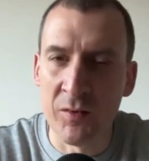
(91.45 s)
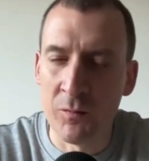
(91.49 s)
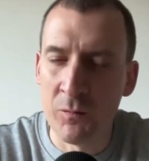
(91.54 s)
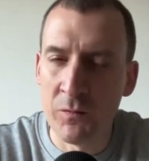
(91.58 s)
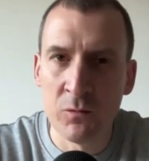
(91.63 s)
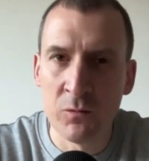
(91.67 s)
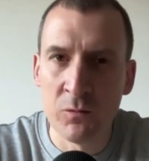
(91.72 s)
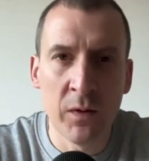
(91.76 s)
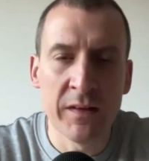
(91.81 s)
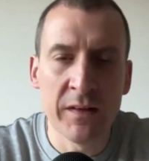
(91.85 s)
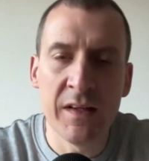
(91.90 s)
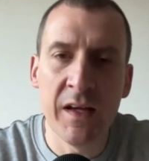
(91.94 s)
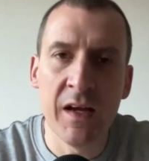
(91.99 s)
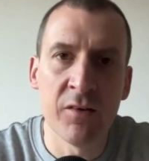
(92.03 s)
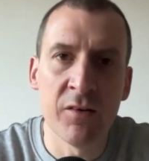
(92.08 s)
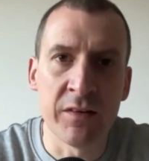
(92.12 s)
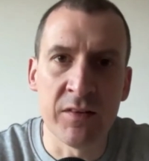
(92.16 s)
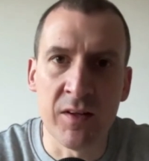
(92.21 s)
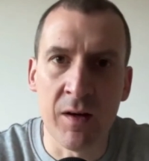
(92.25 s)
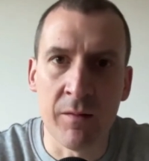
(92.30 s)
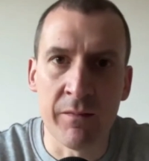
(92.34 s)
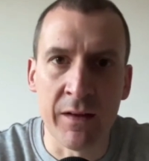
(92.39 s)
And
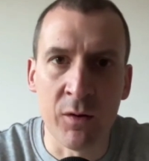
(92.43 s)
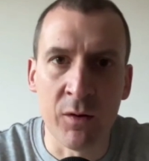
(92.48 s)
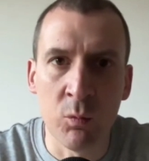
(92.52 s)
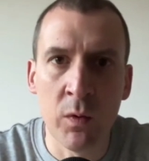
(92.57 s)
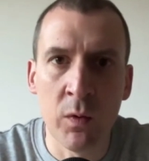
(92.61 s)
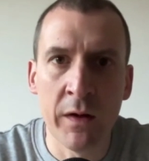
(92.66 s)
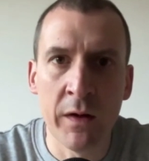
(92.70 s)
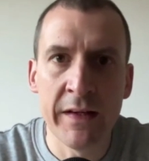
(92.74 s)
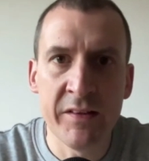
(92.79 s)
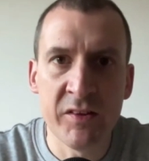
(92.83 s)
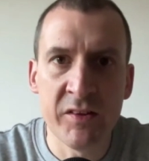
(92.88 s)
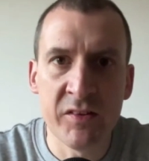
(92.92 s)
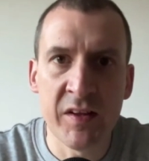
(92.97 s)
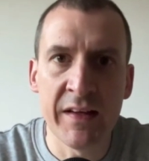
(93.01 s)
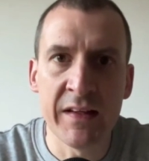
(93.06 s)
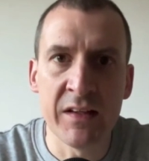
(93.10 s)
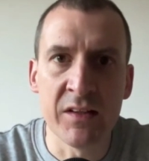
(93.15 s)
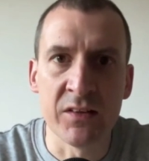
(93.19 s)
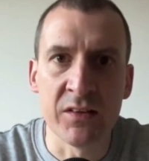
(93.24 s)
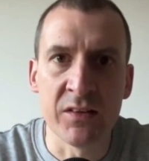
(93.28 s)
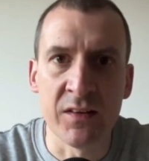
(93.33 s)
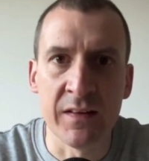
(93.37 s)
Ranieri's up there. The way he's
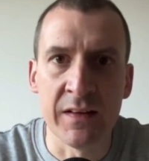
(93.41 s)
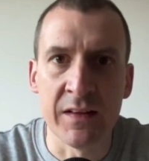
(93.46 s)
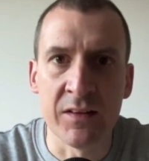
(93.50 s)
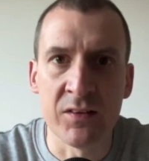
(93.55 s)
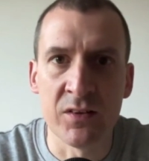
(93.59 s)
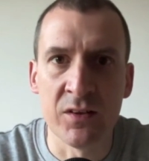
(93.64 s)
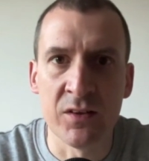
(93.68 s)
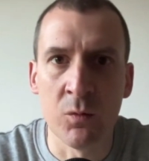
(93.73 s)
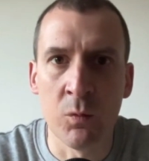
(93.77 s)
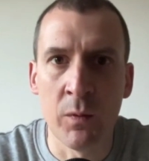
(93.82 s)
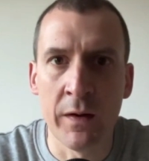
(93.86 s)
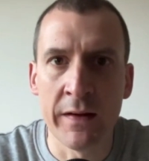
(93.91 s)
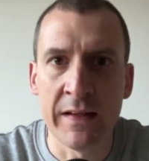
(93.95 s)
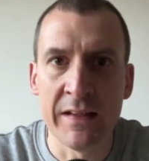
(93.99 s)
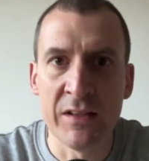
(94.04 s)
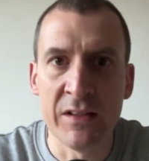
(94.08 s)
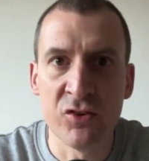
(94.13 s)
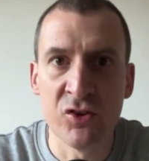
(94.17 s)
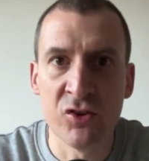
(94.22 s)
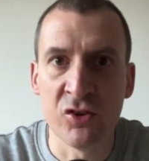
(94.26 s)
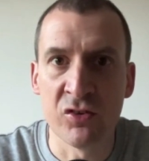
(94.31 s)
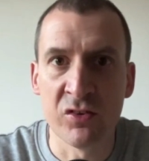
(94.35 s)
taken to this and the way
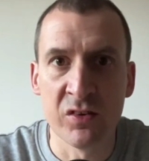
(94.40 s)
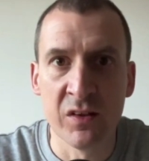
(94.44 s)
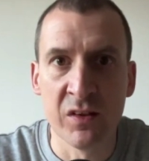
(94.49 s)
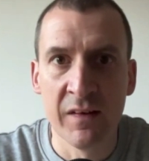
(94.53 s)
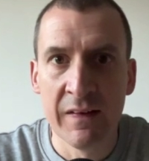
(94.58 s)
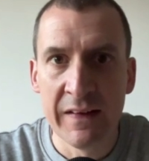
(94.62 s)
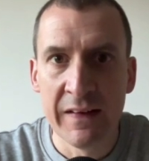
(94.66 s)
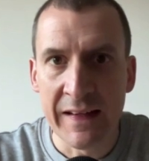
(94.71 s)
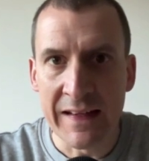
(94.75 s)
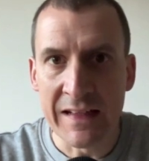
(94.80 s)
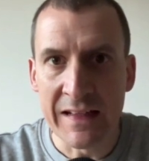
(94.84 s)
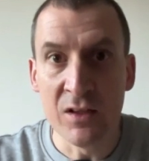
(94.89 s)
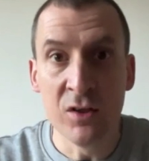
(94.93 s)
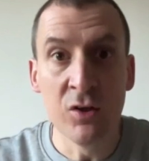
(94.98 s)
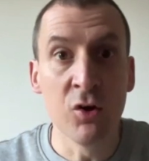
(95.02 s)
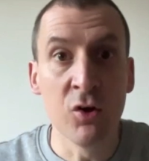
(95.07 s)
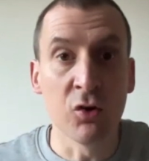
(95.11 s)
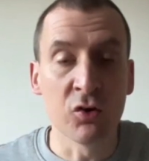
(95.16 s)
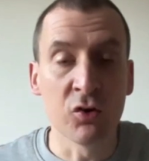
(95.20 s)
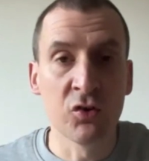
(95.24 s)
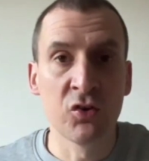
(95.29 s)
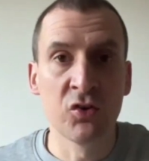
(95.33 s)
he
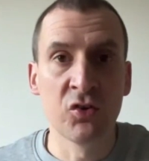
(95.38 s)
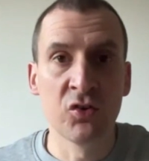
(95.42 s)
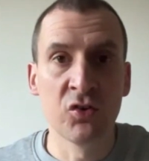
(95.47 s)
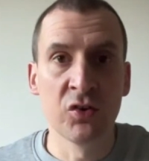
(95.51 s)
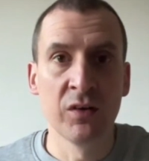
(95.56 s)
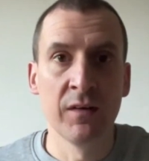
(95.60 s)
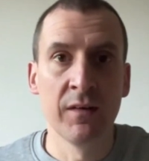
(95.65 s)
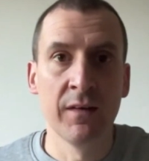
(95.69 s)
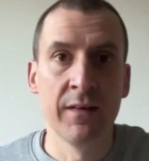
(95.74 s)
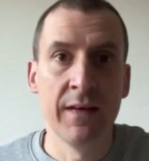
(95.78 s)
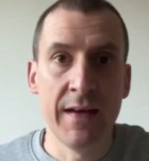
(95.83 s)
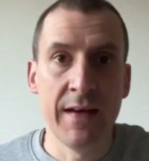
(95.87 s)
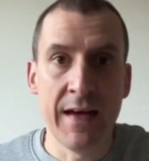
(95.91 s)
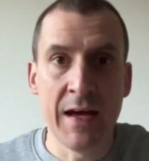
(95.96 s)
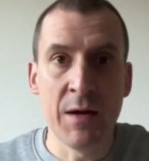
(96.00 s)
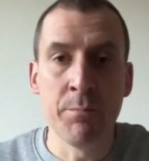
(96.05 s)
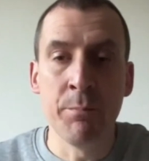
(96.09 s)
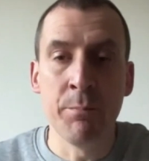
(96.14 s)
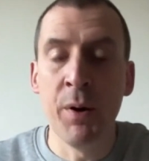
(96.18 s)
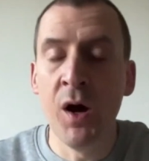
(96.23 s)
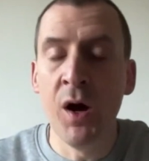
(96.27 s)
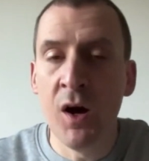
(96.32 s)
looks
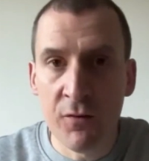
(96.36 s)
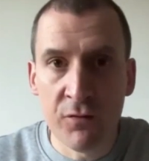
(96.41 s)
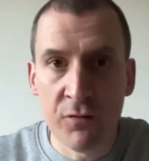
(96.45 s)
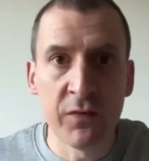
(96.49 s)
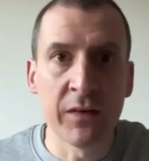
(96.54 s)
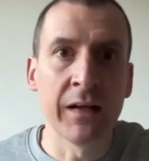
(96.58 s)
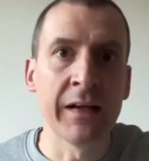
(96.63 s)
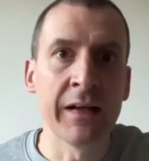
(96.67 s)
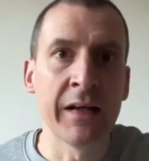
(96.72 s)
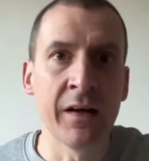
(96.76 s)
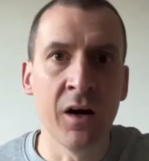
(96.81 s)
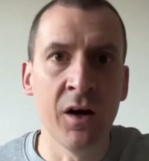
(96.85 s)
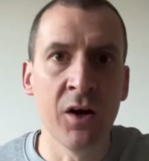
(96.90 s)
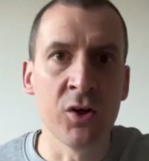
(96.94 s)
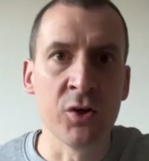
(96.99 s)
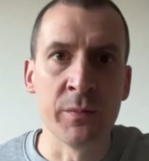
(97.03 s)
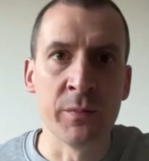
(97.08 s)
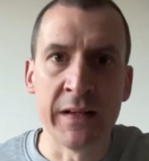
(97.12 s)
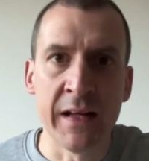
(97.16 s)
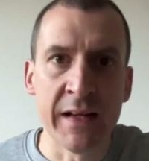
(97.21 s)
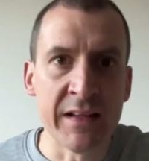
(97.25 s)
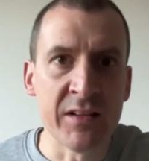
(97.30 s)
perfectly at
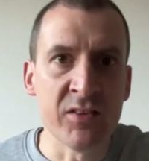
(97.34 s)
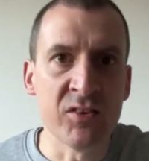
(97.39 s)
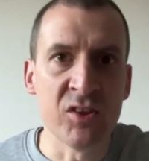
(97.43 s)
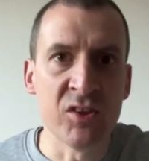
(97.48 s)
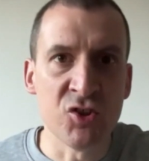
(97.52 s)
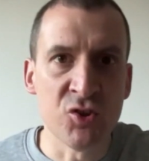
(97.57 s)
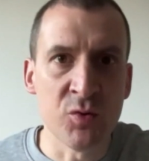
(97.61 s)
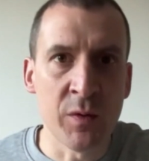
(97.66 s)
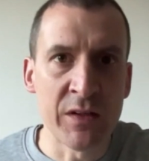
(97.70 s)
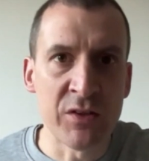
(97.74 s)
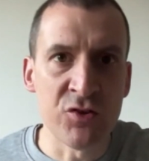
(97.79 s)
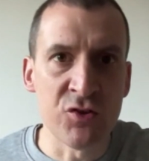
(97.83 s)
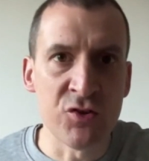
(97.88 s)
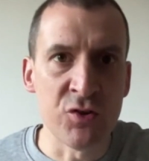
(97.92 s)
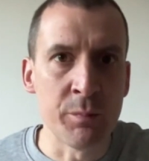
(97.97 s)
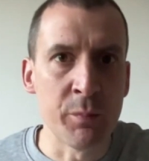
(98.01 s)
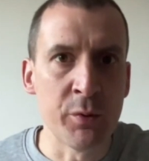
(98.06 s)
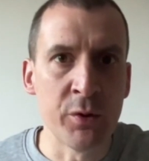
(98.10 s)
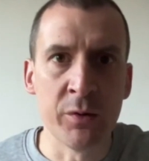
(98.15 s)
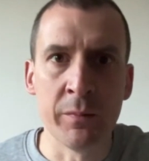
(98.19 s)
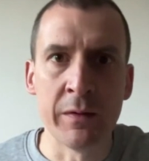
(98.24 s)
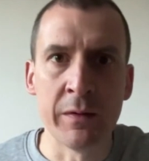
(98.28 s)
home in any situation you
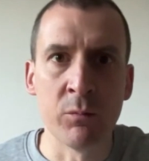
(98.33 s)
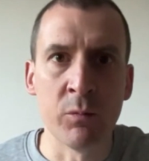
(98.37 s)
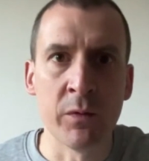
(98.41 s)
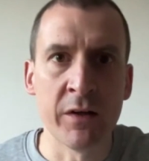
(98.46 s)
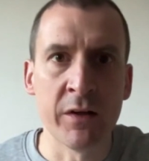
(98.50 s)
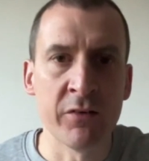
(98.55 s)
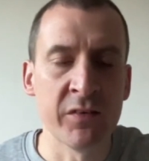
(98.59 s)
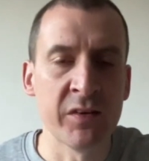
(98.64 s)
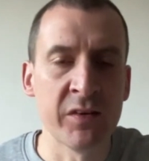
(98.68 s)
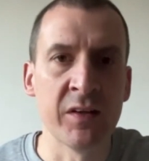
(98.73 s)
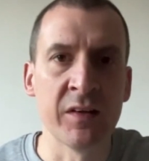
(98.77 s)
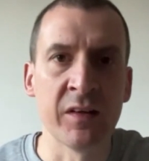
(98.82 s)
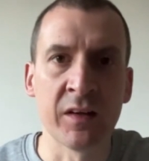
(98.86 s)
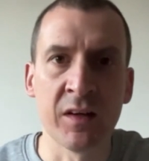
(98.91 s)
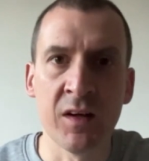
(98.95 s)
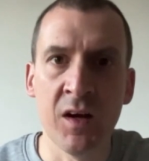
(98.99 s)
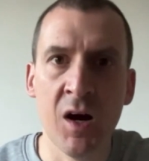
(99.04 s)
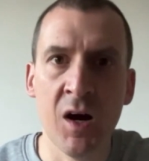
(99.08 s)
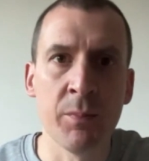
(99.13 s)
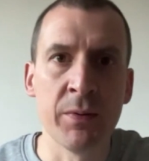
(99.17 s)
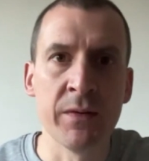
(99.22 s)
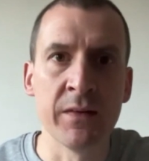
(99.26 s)
put him in, whether it's in the
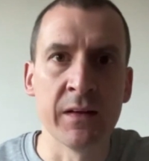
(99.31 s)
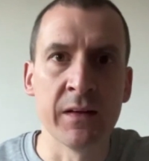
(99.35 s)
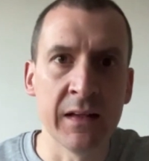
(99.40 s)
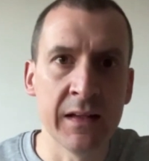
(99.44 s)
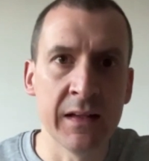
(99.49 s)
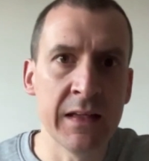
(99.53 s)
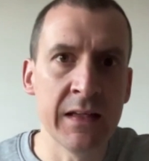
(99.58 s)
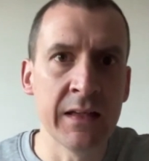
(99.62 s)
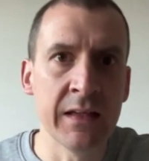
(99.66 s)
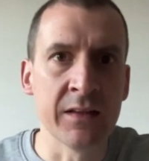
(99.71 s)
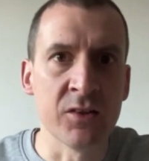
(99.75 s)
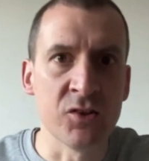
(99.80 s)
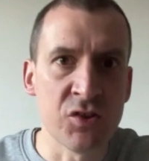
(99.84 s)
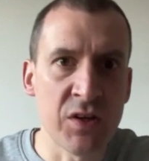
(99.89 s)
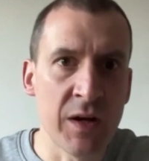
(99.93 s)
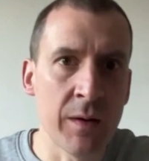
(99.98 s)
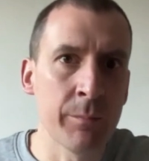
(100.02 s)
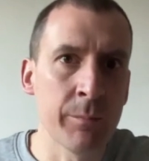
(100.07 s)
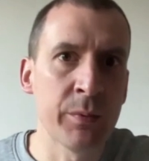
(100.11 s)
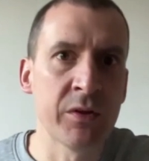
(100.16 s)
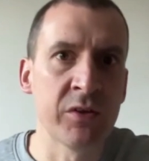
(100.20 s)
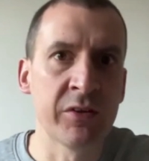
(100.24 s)
cup, in the league, in the
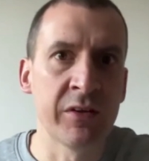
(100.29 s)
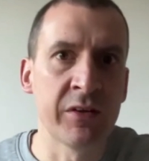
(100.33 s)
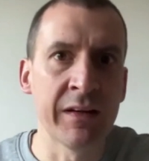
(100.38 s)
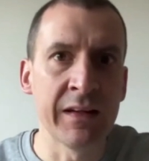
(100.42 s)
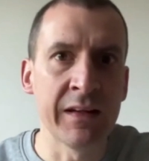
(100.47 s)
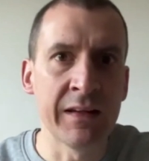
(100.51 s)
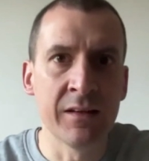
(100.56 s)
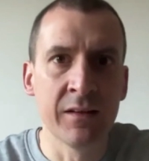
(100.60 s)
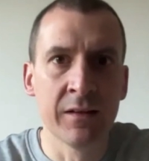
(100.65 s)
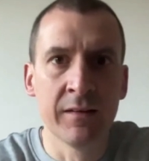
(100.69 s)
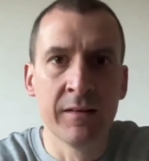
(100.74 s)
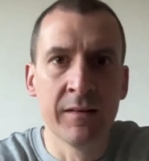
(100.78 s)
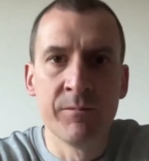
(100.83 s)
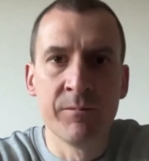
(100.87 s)
Champions League.